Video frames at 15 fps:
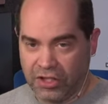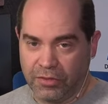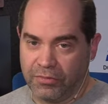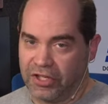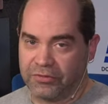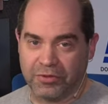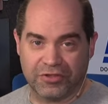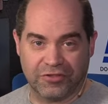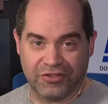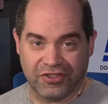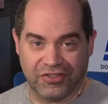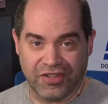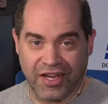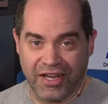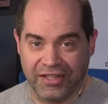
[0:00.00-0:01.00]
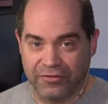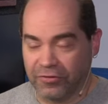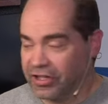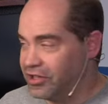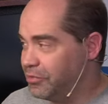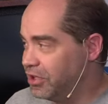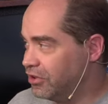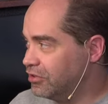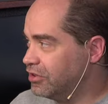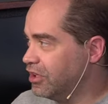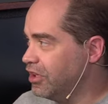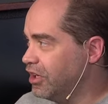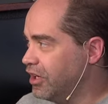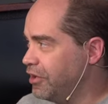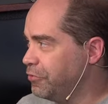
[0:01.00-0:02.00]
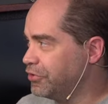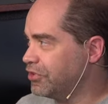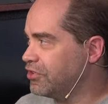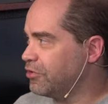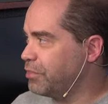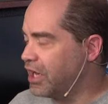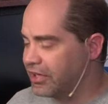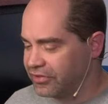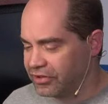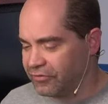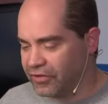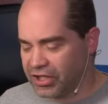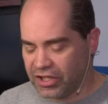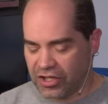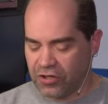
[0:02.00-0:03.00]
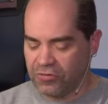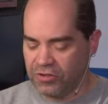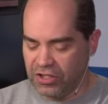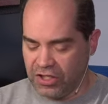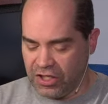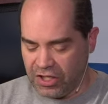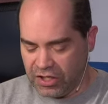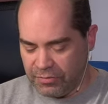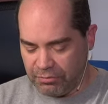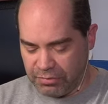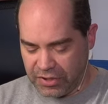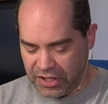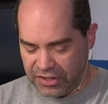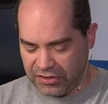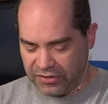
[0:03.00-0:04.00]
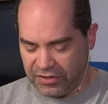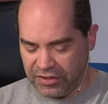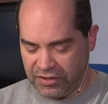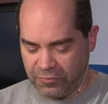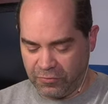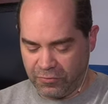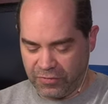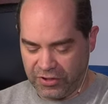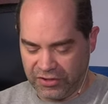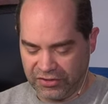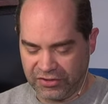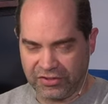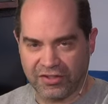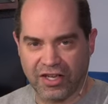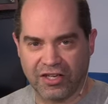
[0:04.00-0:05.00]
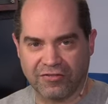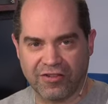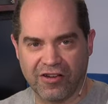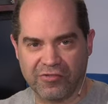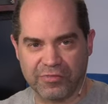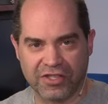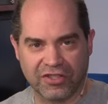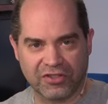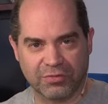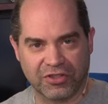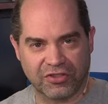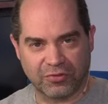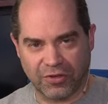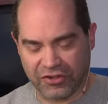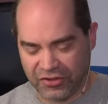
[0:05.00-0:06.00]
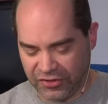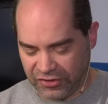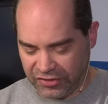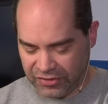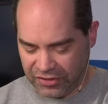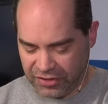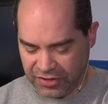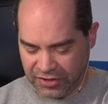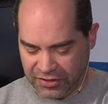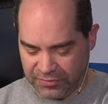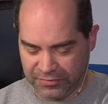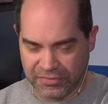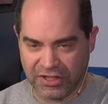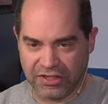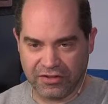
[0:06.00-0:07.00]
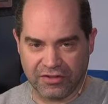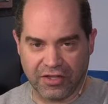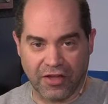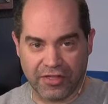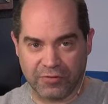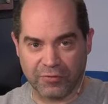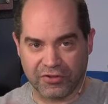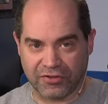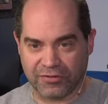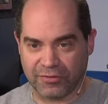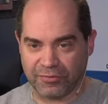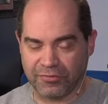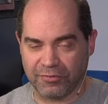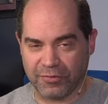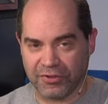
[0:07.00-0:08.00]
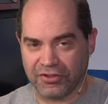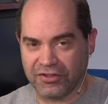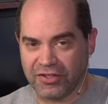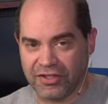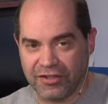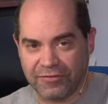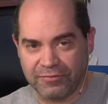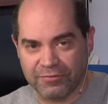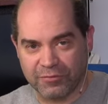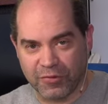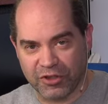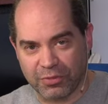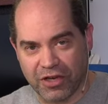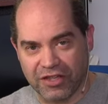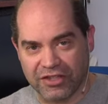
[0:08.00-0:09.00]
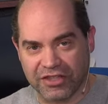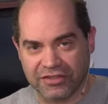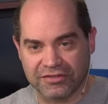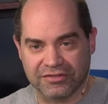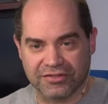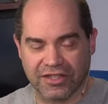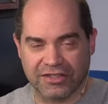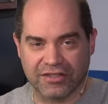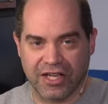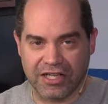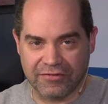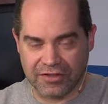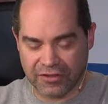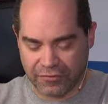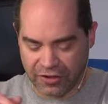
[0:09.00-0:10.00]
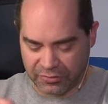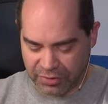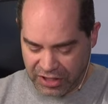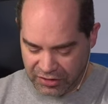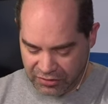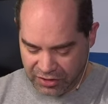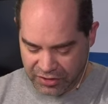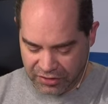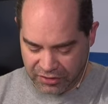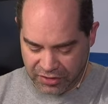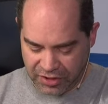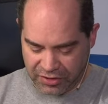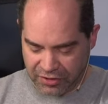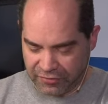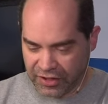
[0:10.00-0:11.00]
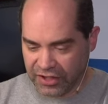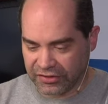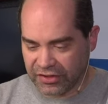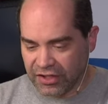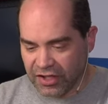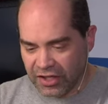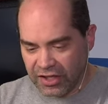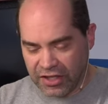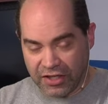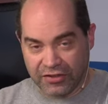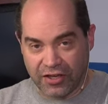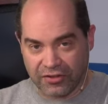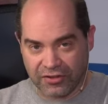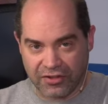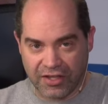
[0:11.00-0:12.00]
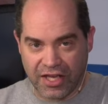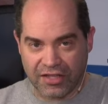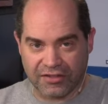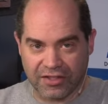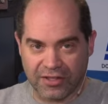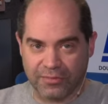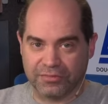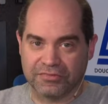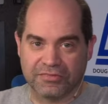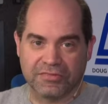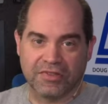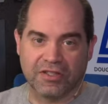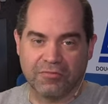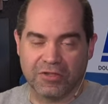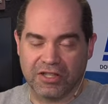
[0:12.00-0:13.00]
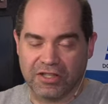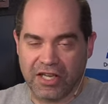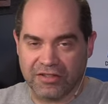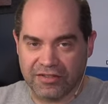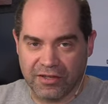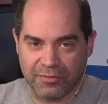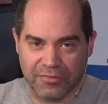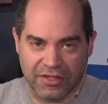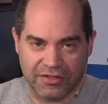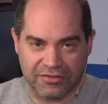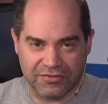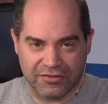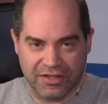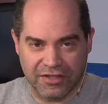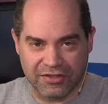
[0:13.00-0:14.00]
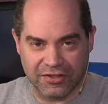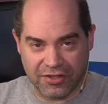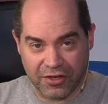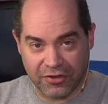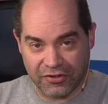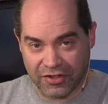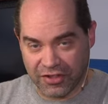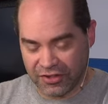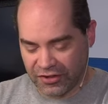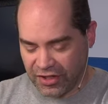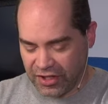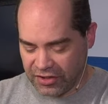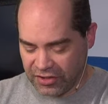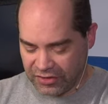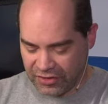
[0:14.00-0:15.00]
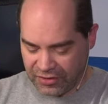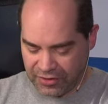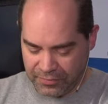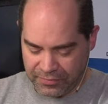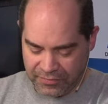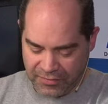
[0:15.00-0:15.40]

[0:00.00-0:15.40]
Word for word: my switcher just died right in the middle. Uh, it was still passing video, but it was not allowing me to switch sources, um, and nothing was was uh, responding, like not even the front panel on the on the device. And I talked to the ATEM, one of the ATEM engineers that designed the system,